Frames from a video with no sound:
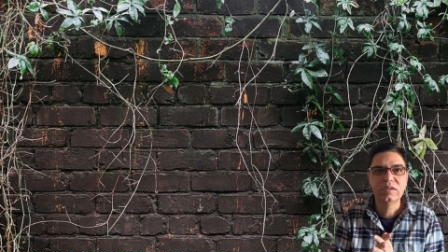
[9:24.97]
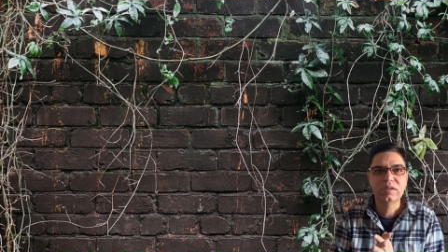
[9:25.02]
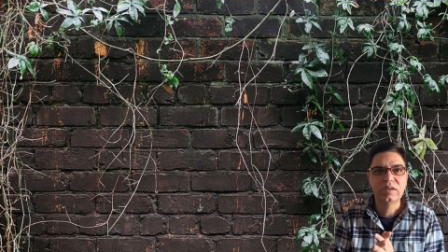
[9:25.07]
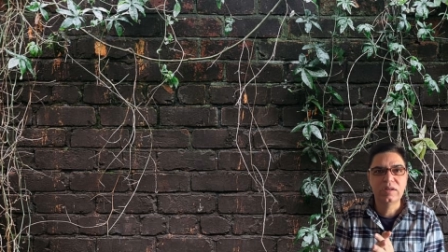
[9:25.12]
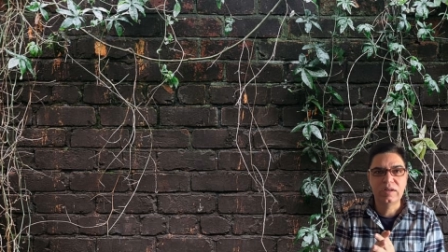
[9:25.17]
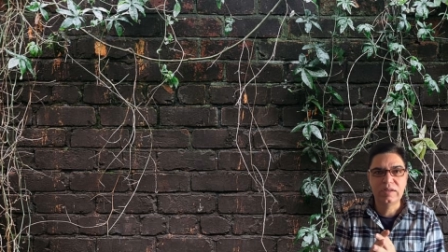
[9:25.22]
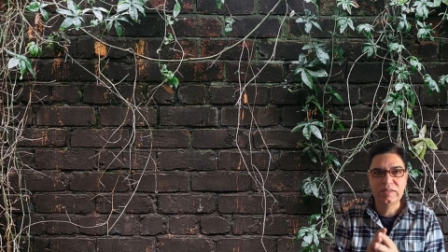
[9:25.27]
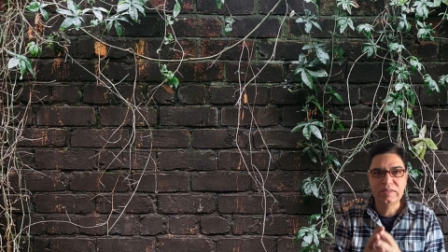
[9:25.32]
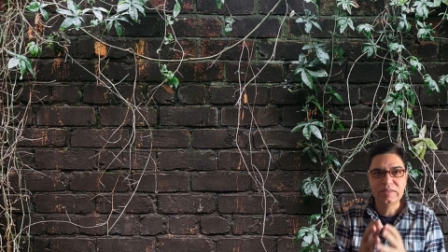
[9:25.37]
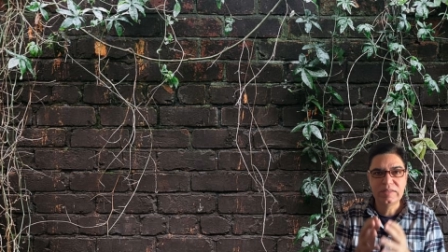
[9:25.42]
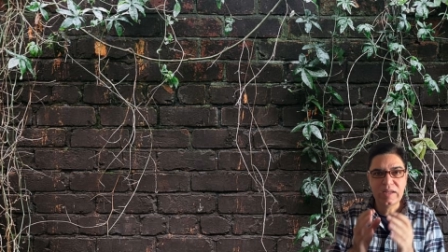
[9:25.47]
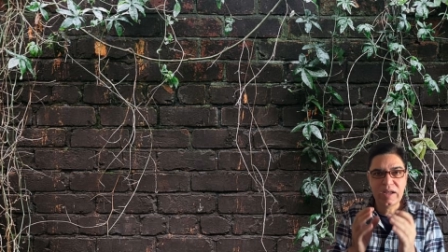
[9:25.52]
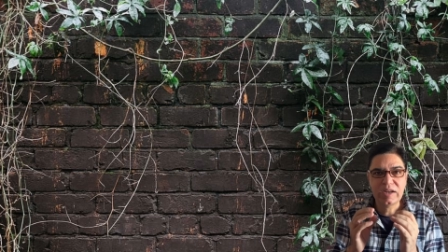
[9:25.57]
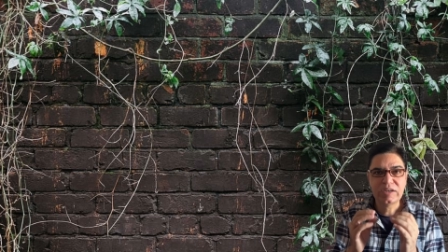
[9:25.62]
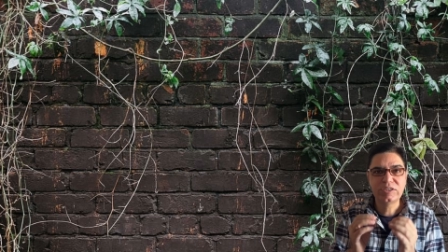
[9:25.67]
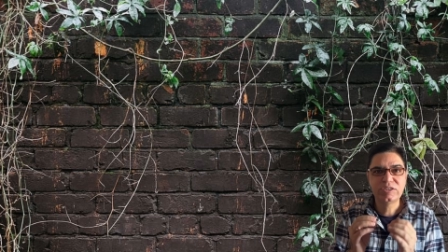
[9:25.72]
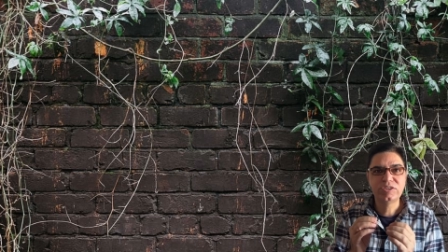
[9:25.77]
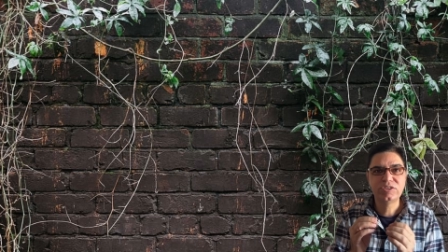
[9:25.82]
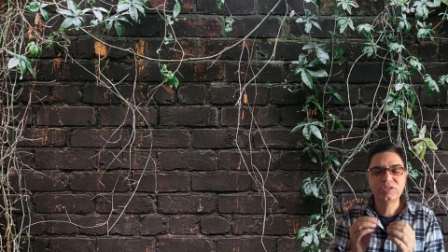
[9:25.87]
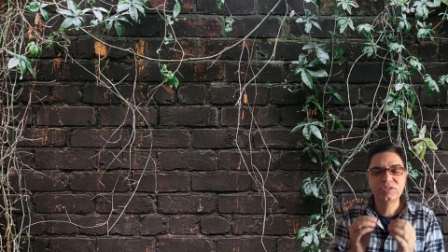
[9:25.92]
and
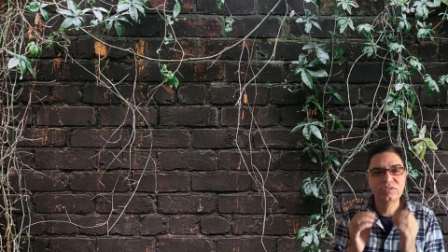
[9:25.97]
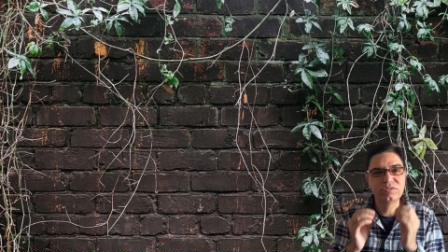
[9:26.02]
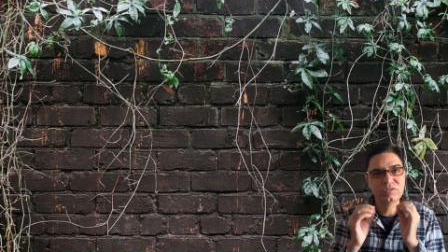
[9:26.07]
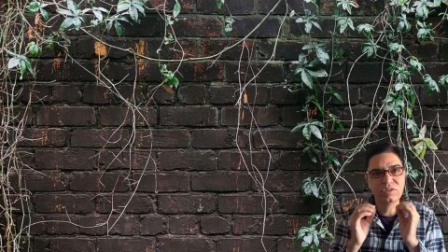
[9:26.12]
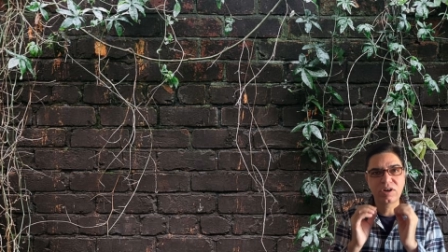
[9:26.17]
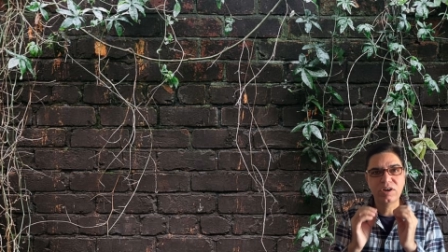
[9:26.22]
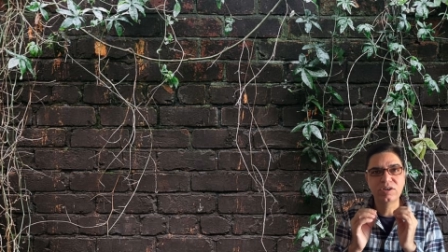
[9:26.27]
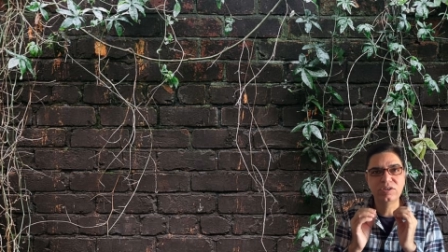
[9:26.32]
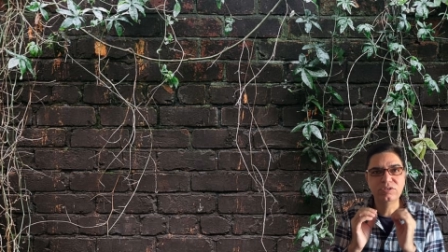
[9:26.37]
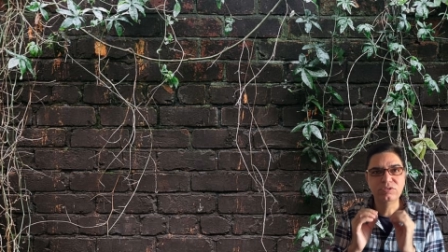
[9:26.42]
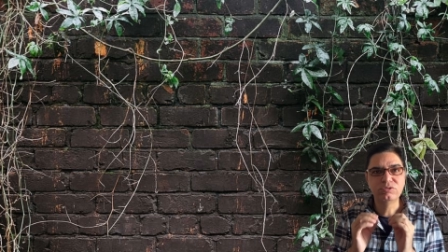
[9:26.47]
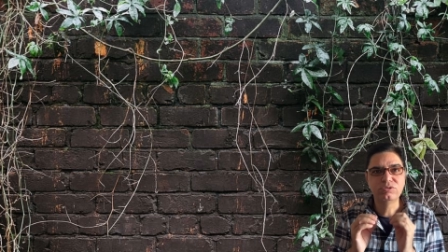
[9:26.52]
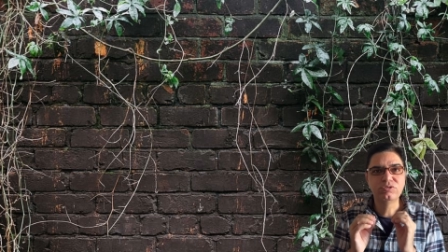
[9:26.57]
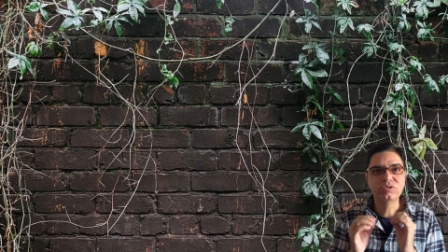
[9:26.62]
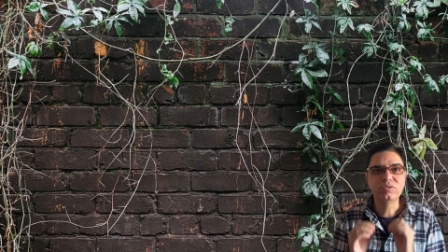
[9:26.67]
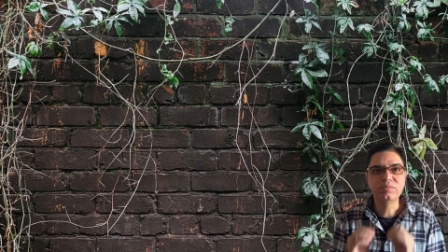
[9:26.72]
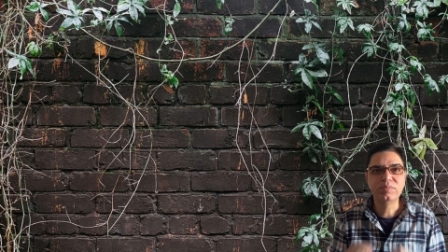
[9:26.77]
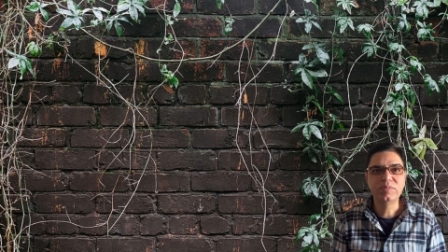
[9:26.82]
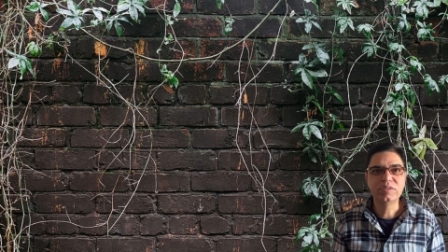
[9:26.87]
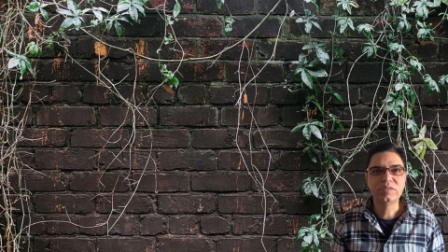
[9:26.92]
that child you should be